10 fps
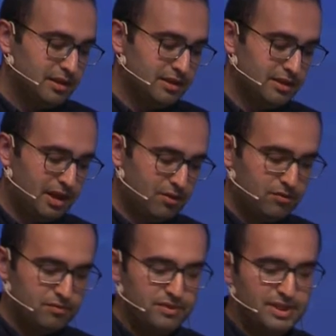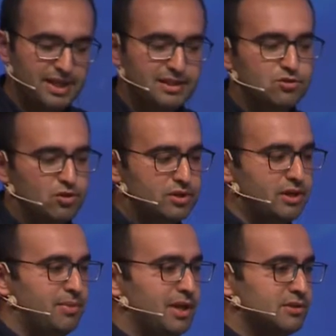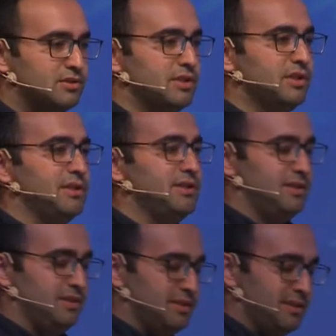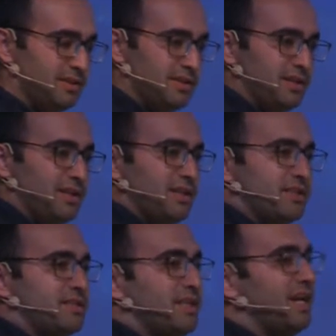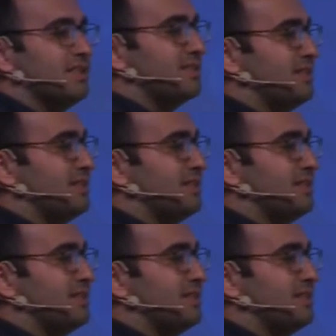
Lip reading: Now, we can talk about the trends